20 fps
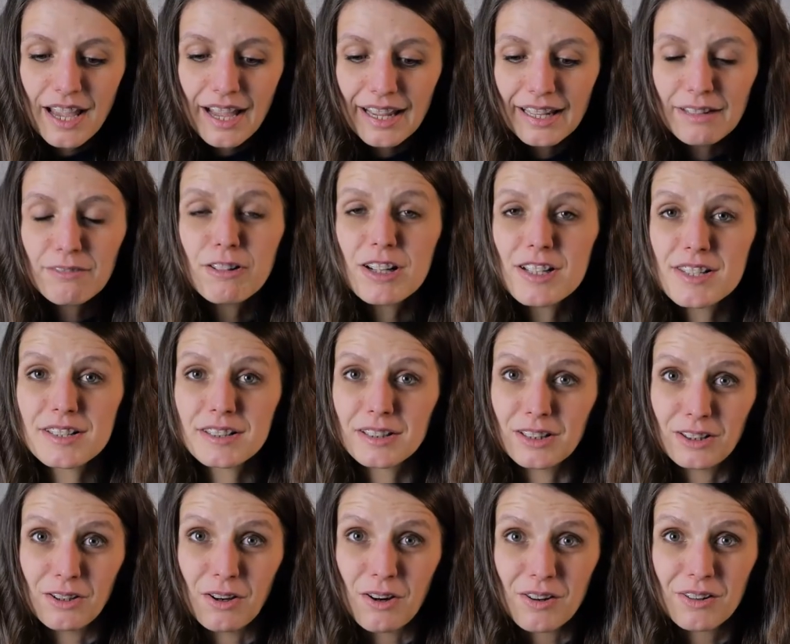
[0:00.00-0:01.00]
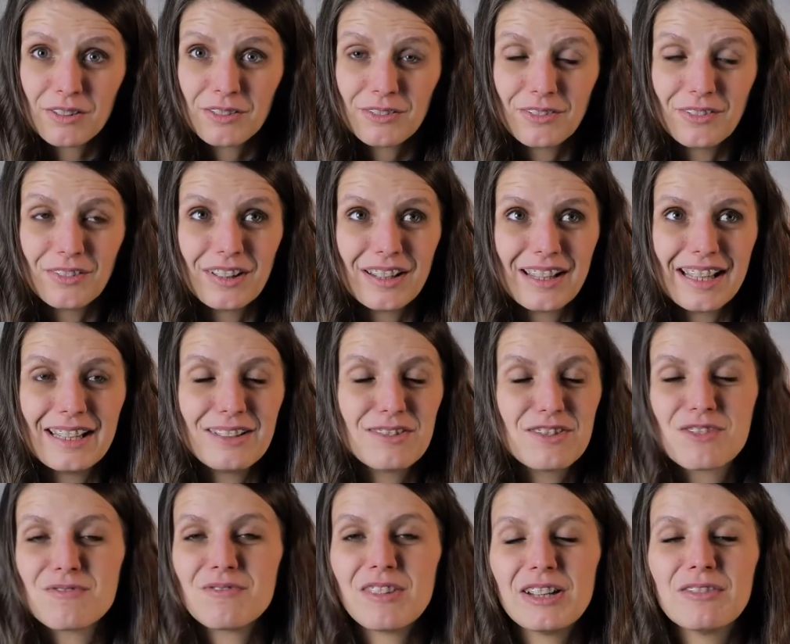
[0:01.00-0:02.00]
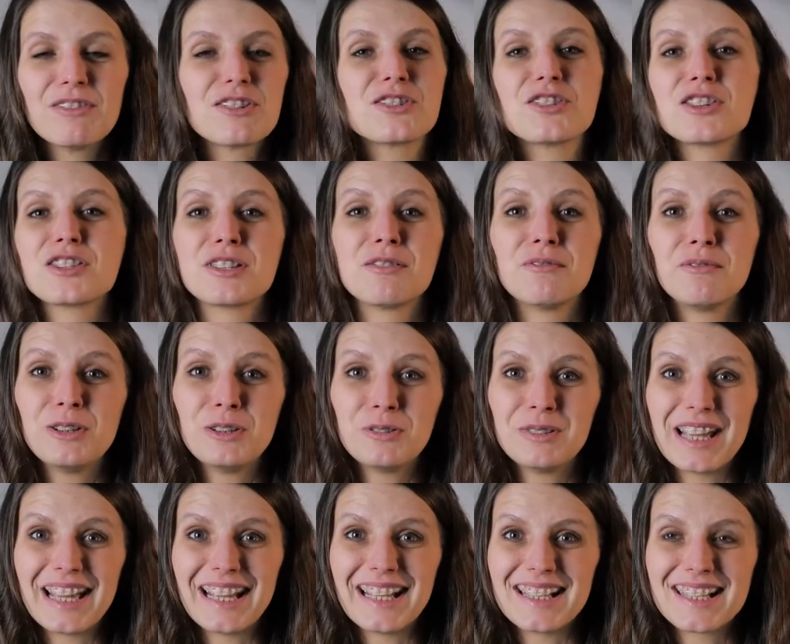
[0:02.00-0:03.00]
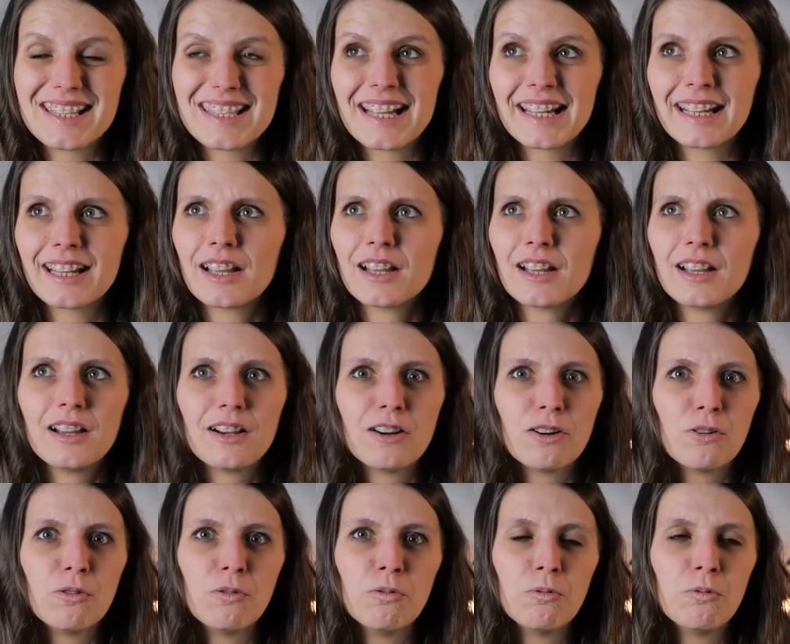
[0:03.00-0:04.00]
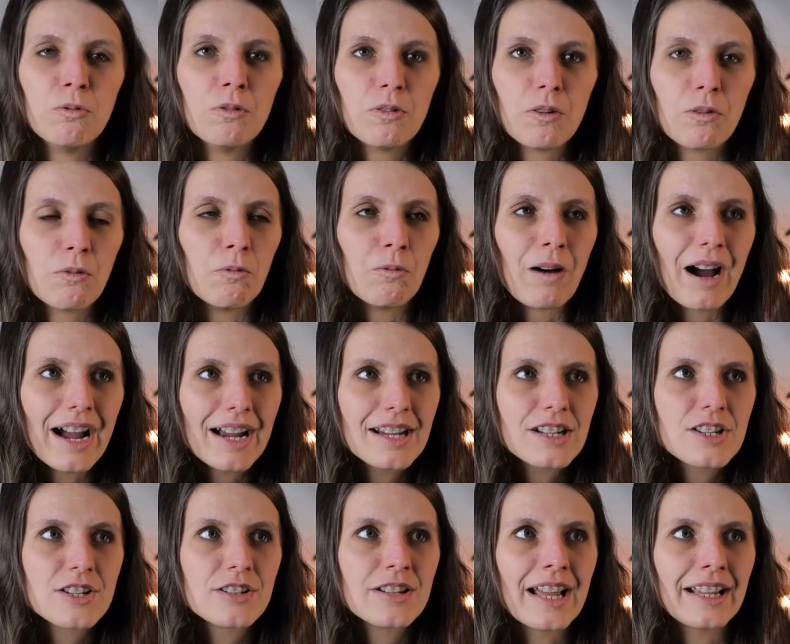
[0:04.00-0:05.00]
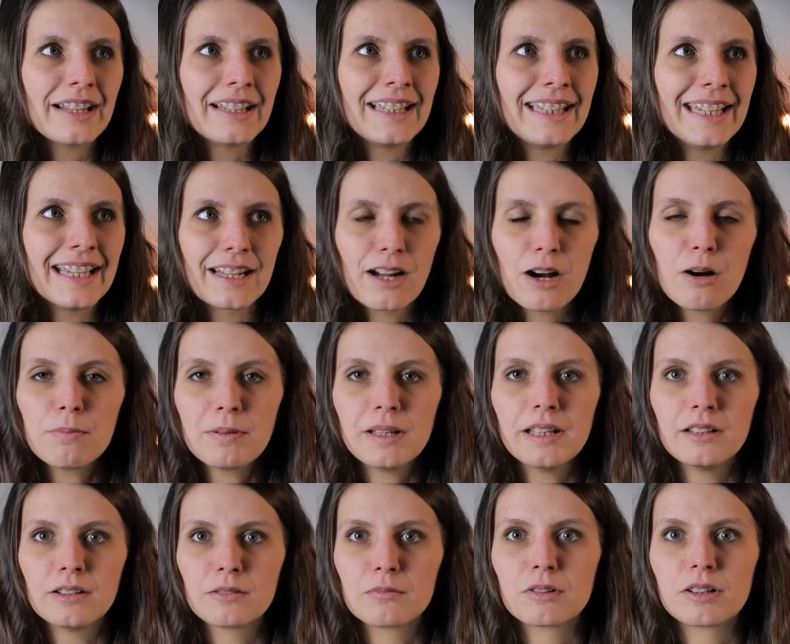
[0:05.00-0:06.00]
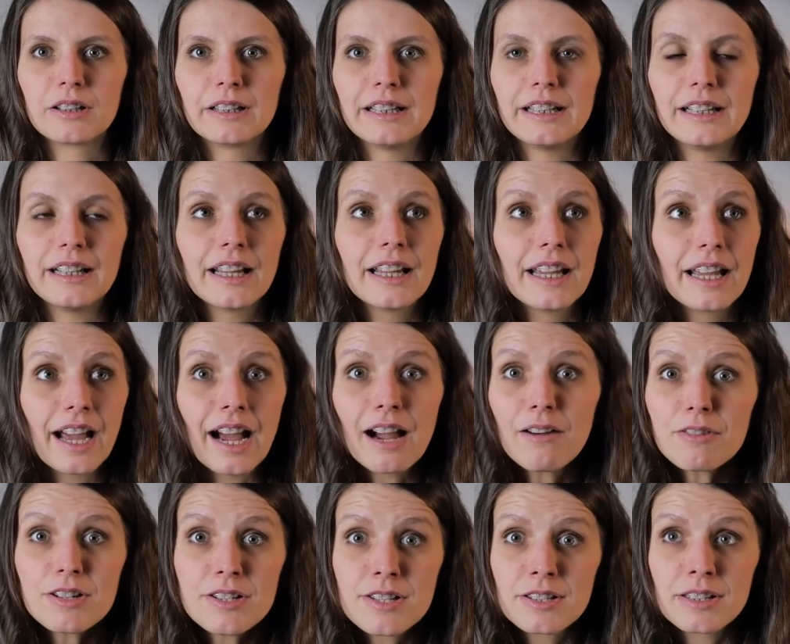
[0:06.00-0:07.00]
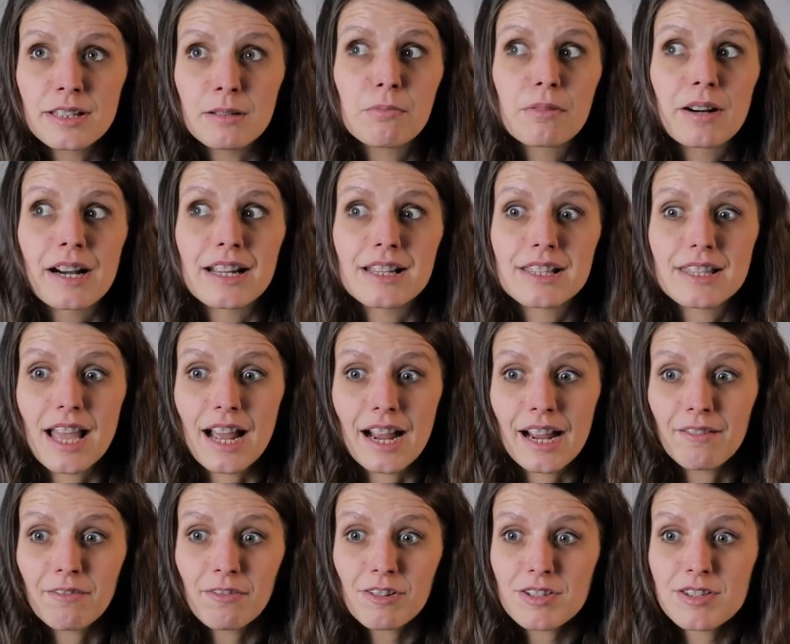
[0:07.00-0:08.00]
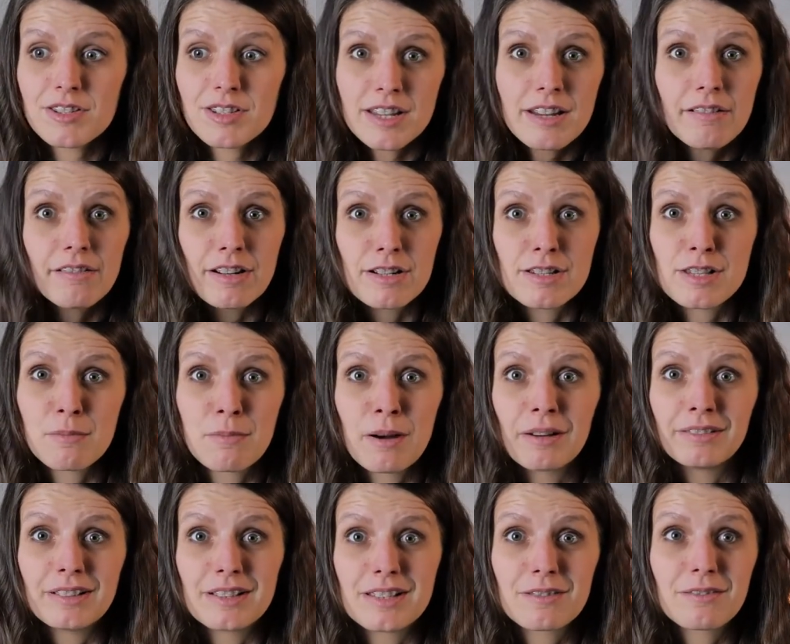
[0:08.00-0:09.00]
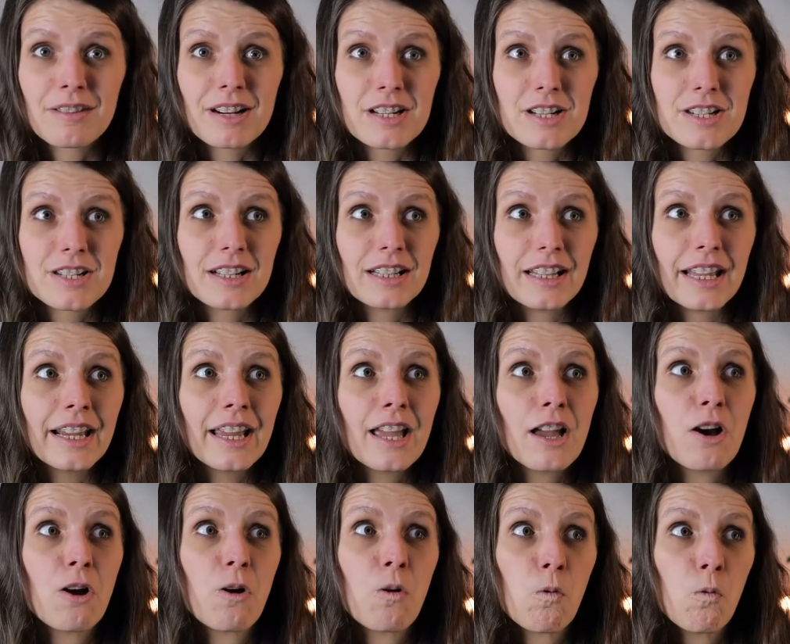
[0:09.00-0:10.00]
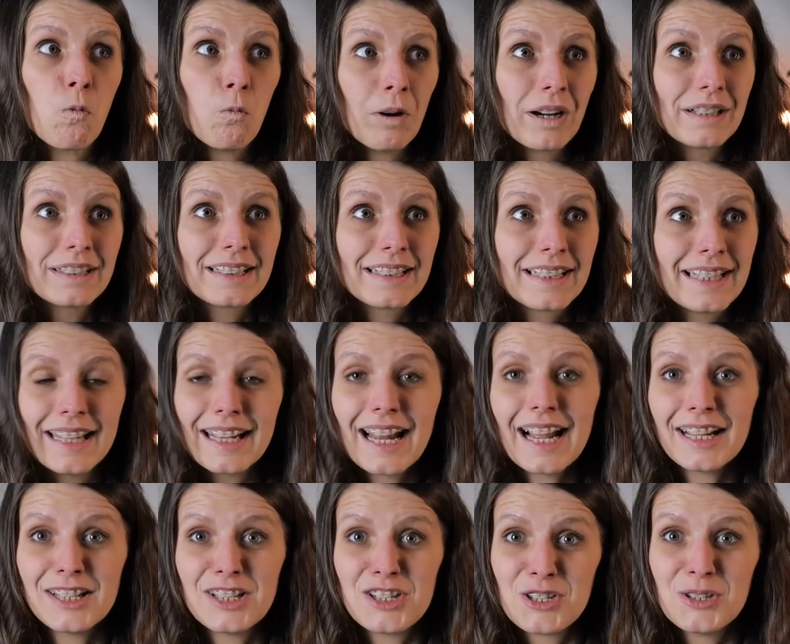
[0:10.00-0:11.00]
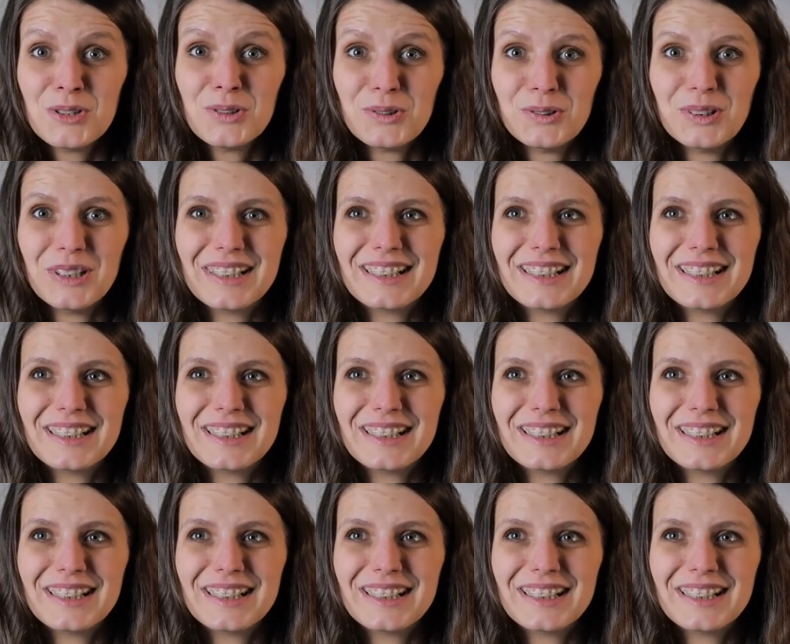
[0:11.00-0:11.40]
It wasn't a long. It it was just a few days. Like, why should I get up in the morning? I wasn't depressed. I was serious about this question. Like, what can I do?